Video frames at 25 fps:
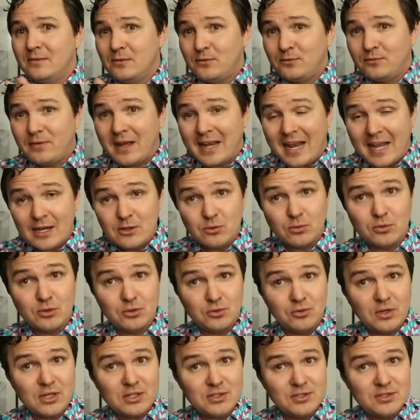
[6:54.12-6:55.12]
financial
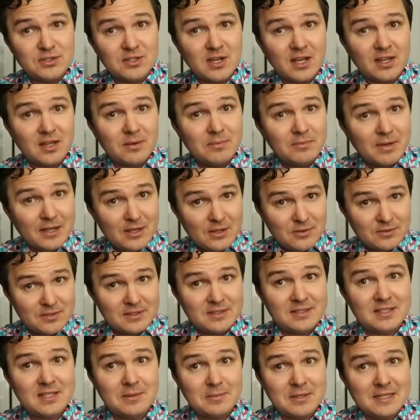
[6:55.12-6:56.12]
restrictions on them by
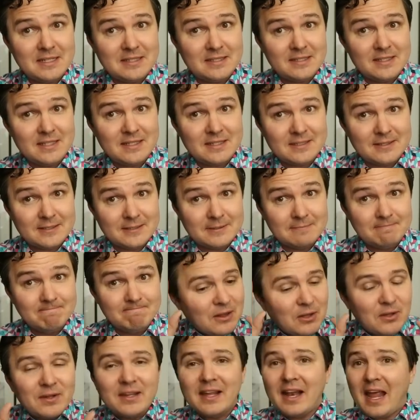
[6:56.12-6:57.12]
using CBDCs.
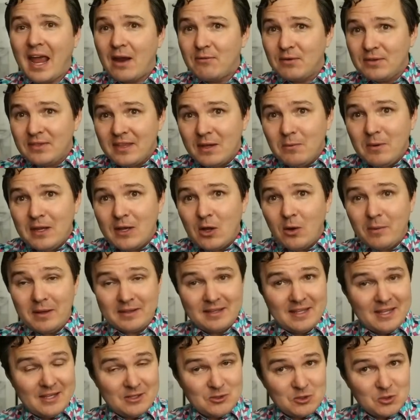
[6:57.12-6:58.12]
Look at everything we know
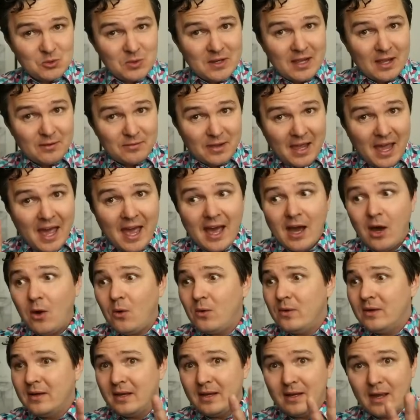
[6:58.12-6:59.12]
about the history of
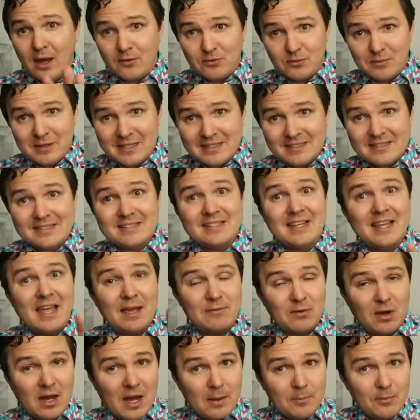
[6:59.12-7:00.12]
how governments
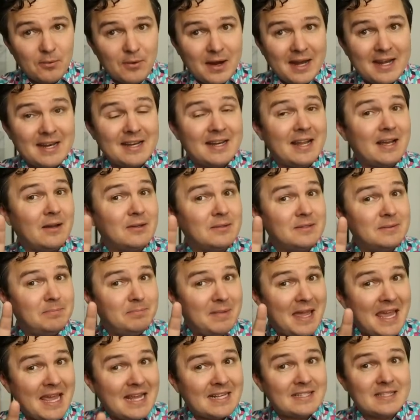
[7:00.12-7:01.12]
have operated and how
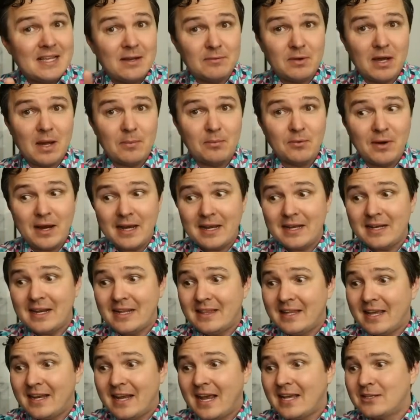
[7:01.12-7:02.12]
banks have operated,
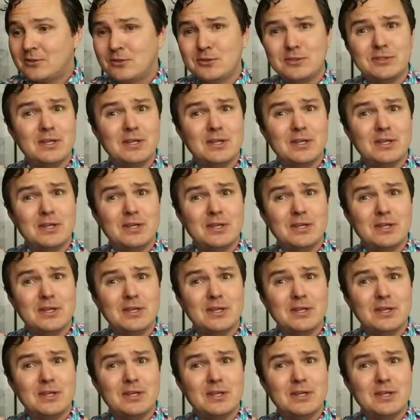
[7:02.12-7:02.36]
and then ask